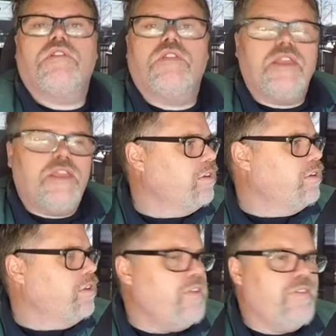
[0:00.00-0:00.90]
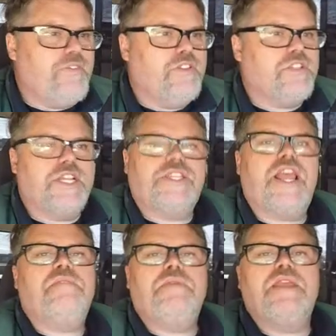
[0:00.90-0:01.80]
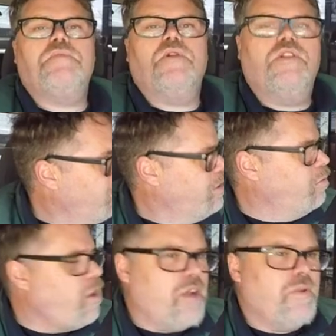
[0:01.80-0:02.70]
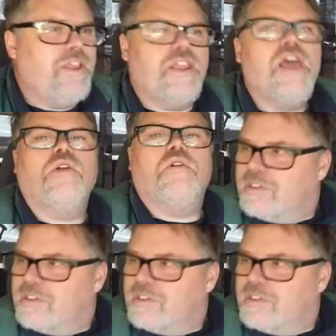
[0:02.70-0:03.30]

Like, even if there's like 10 people, why are we in yellow?